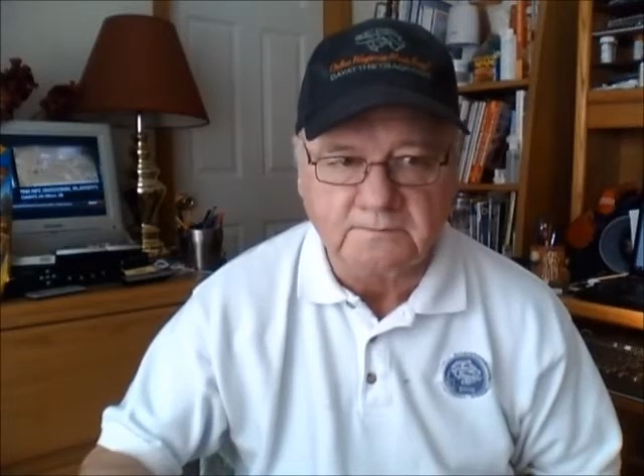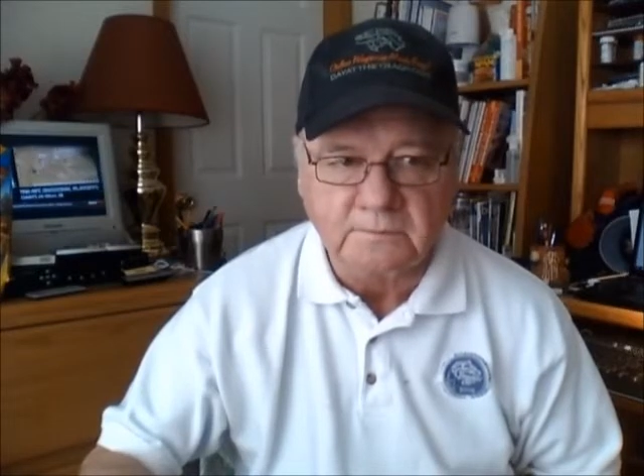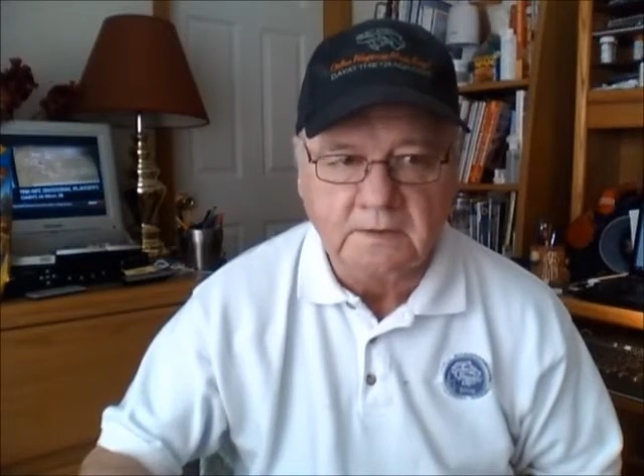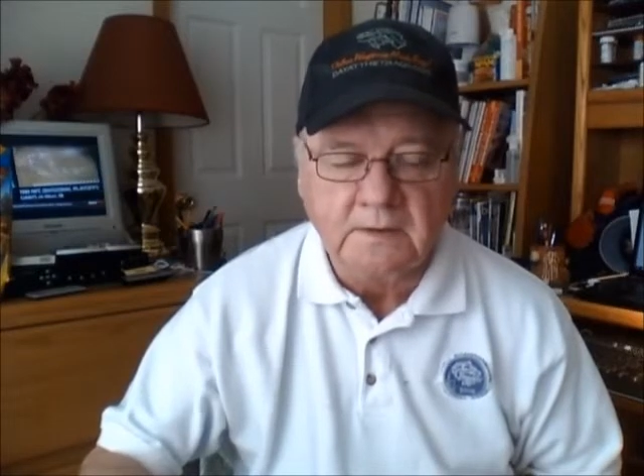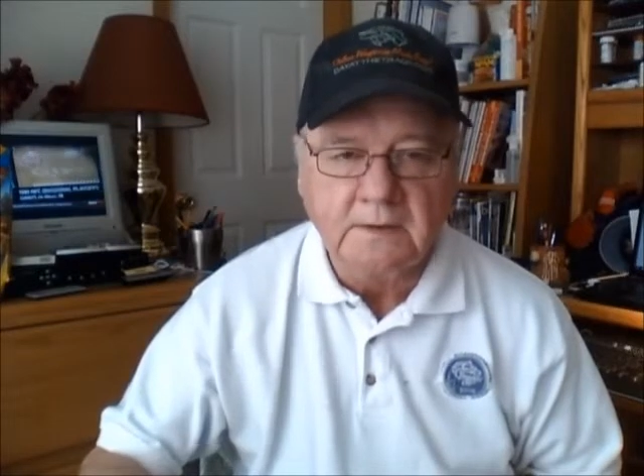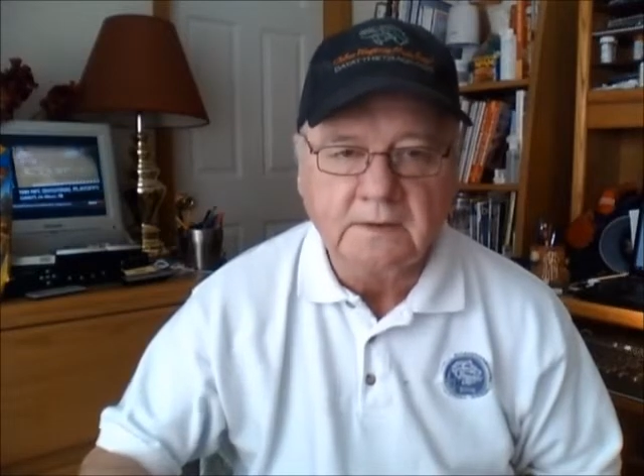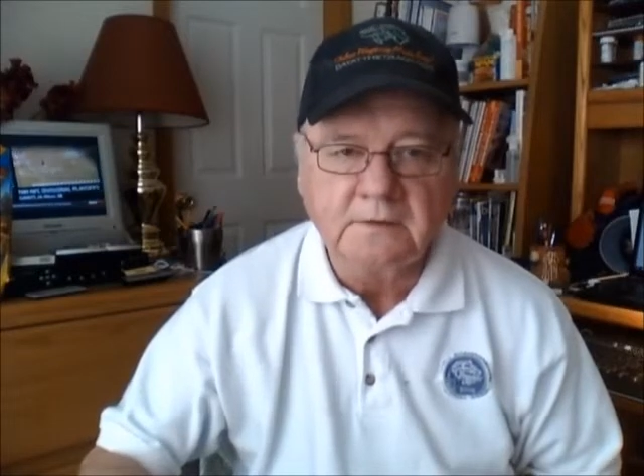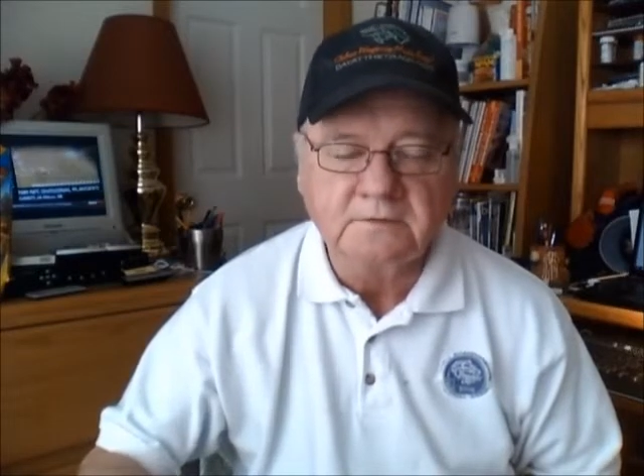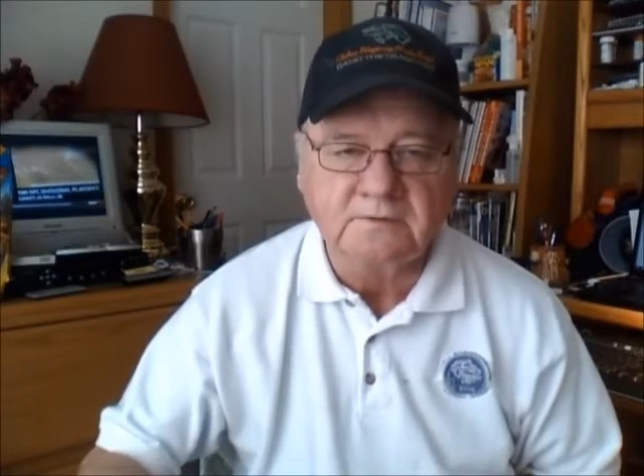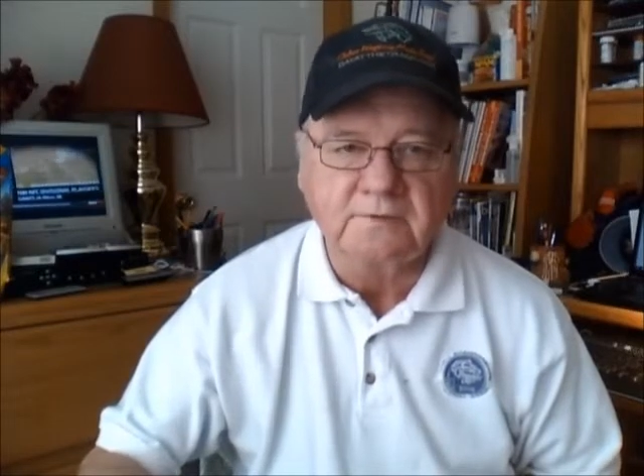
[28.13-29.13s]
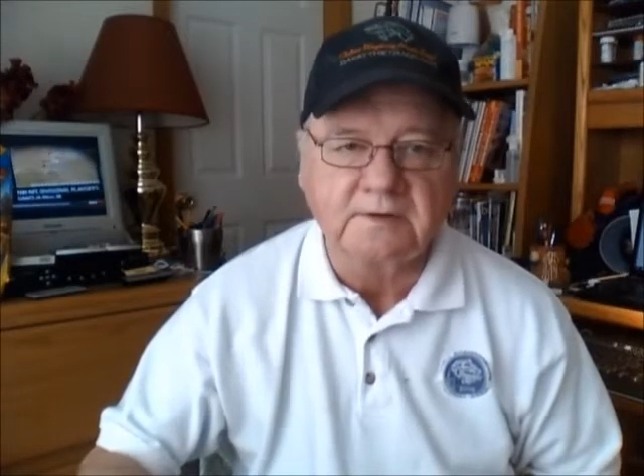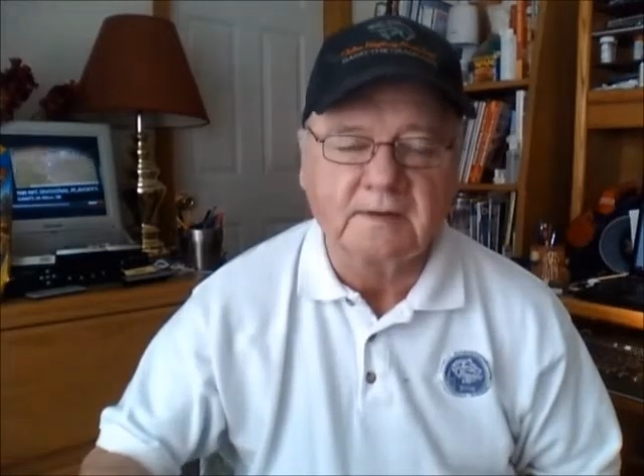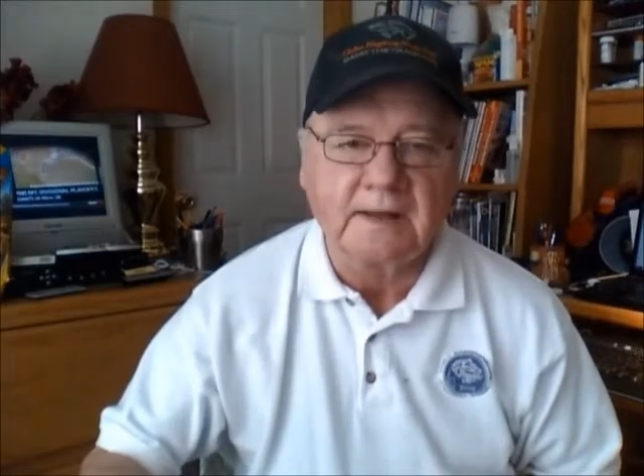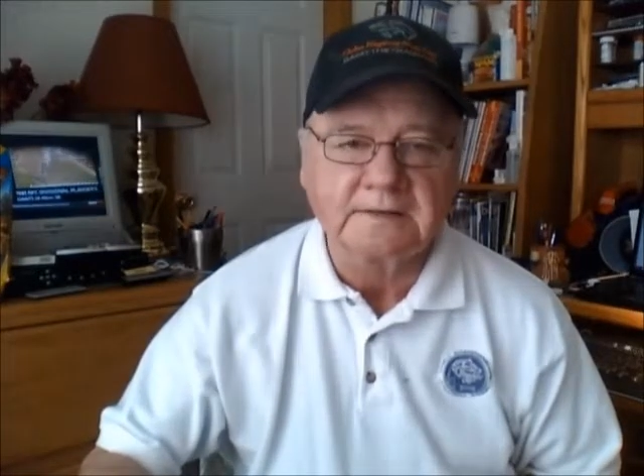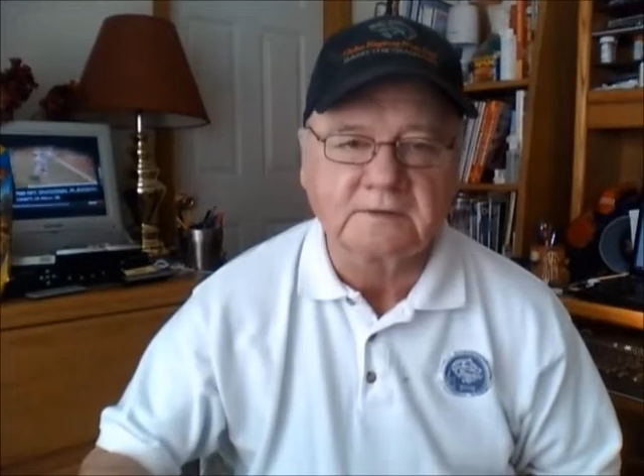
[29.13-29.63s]
I use a
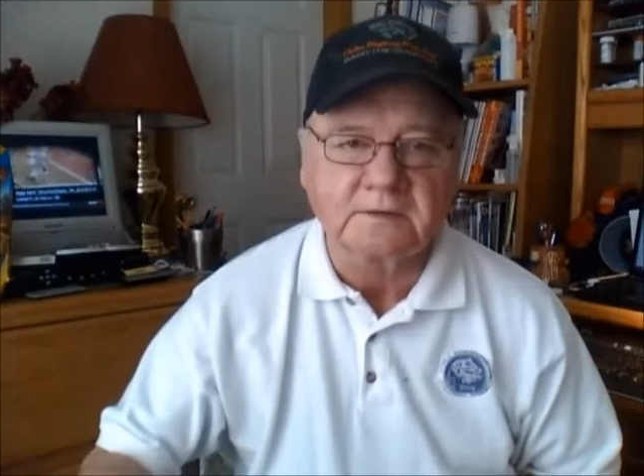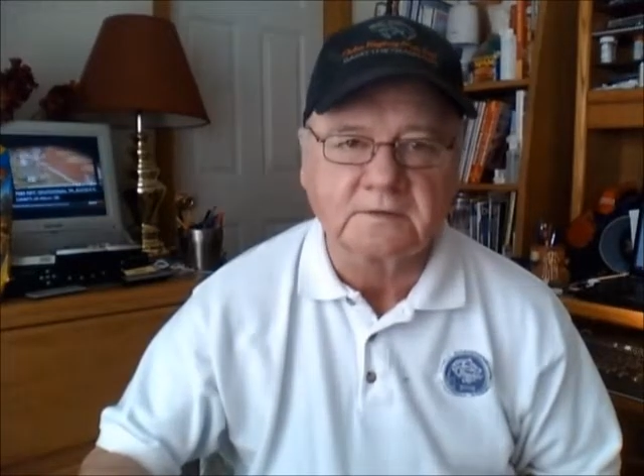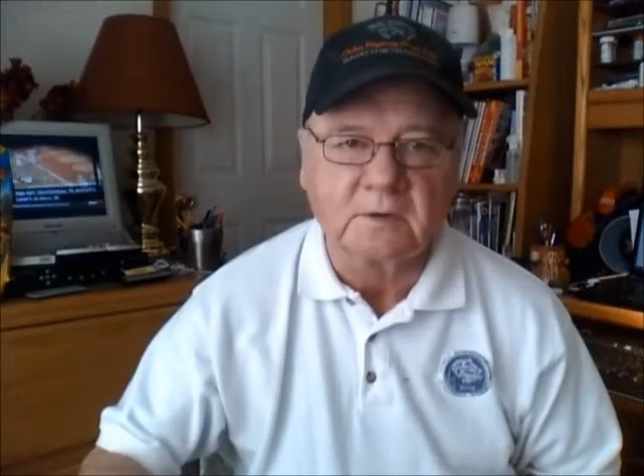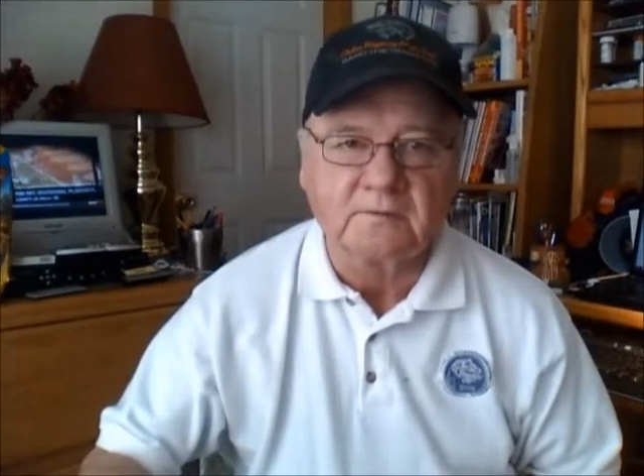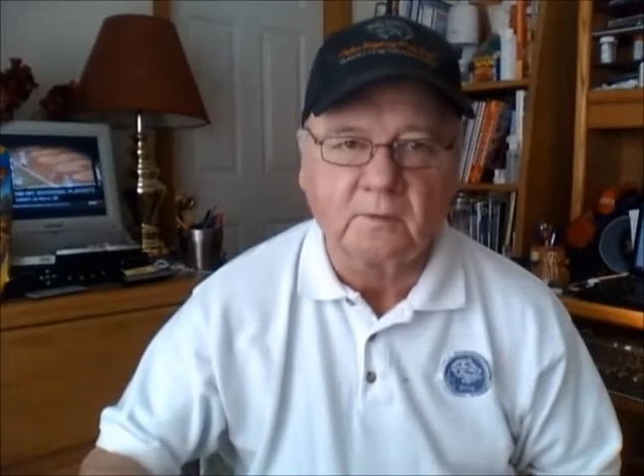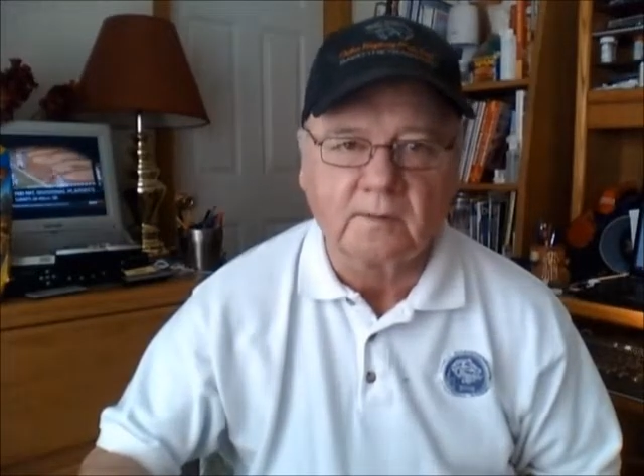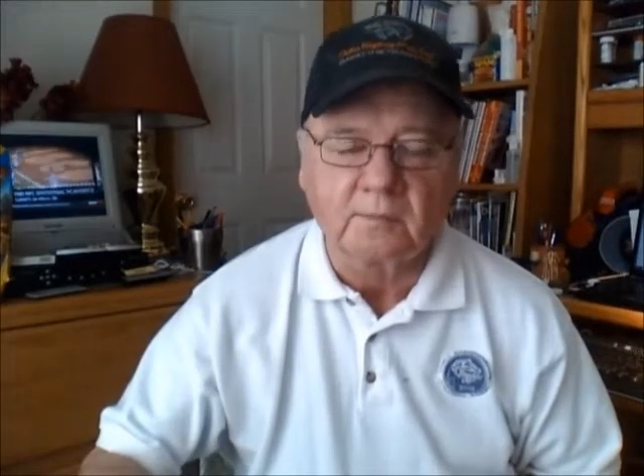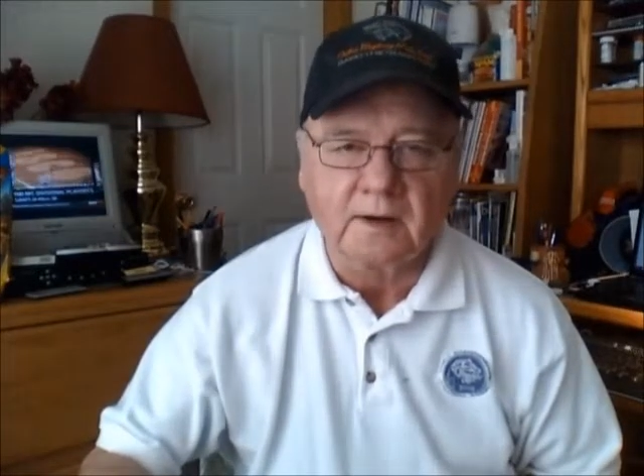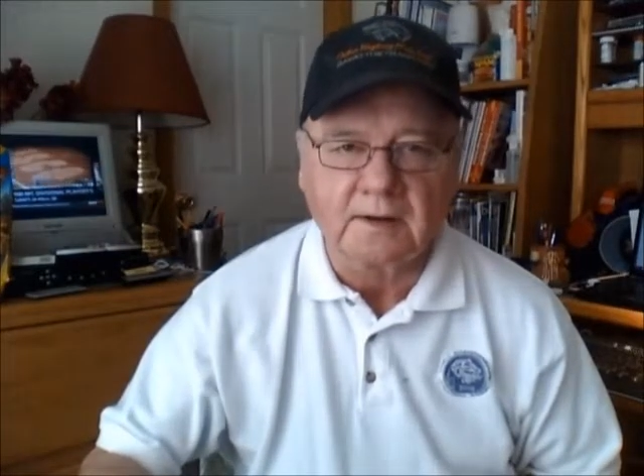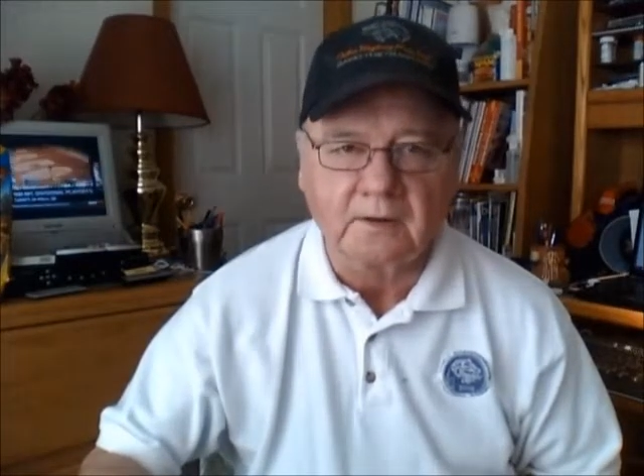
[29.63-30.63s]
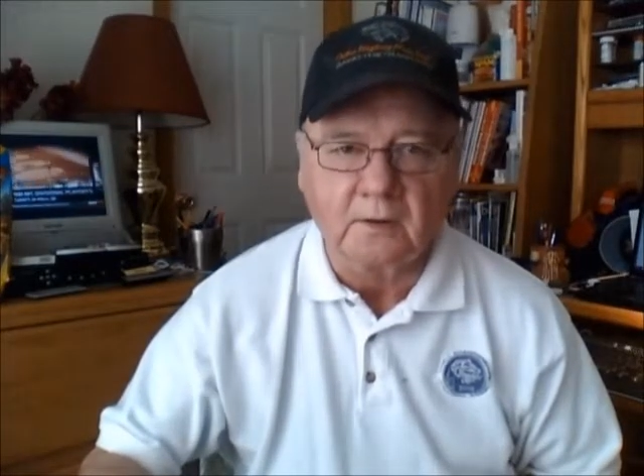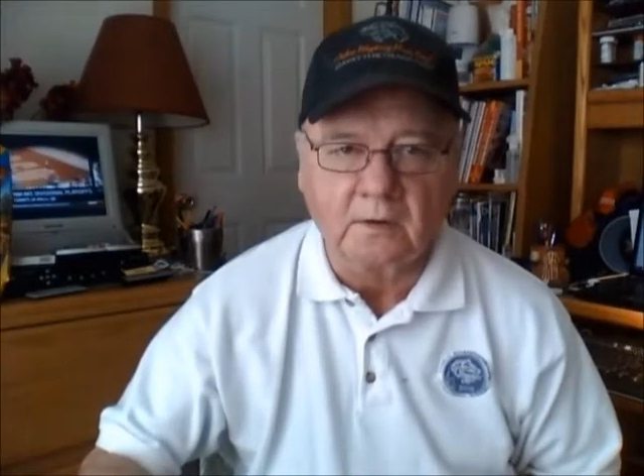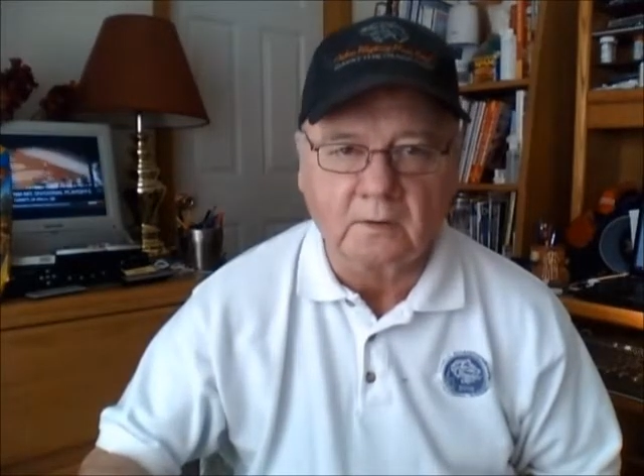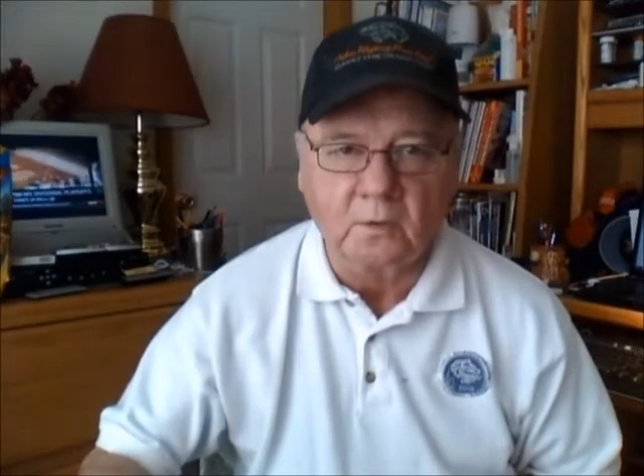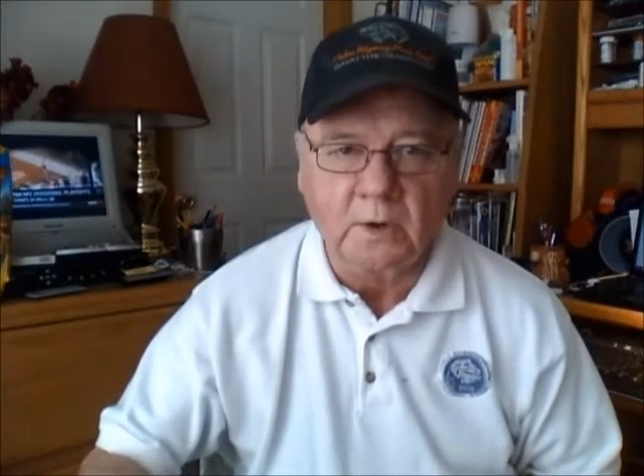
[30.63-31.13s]
fantastic software product
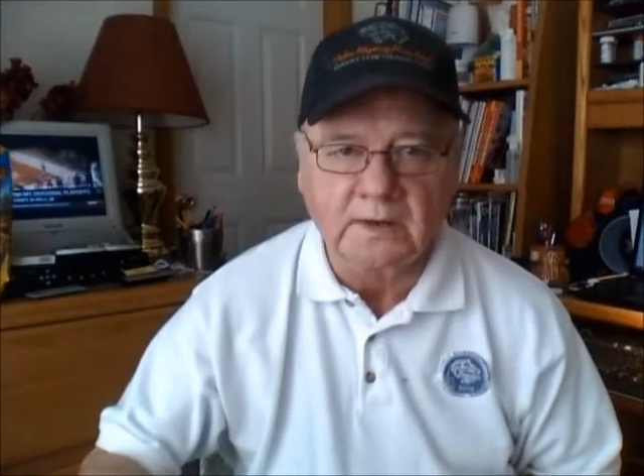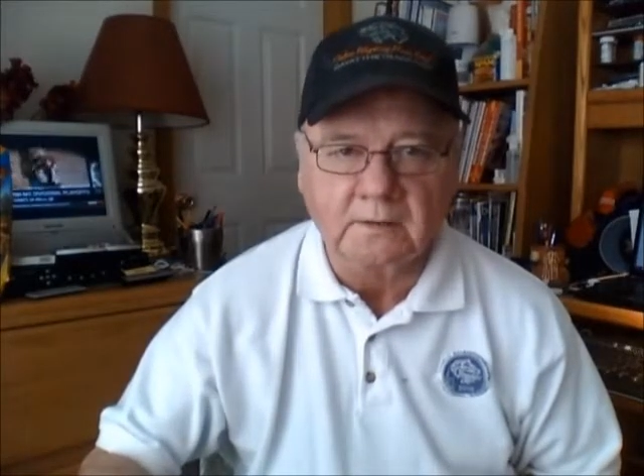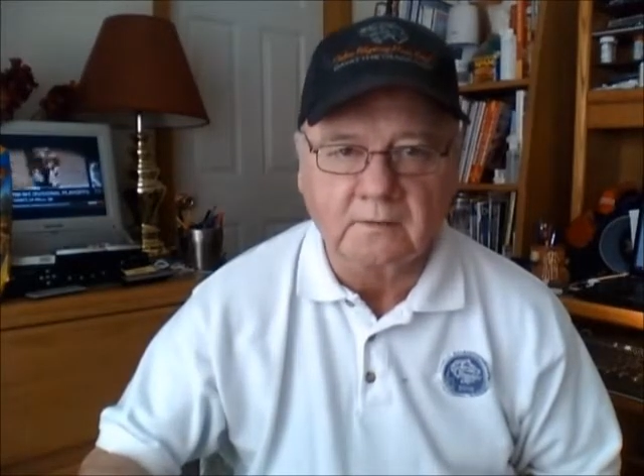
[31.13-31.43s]
called Quick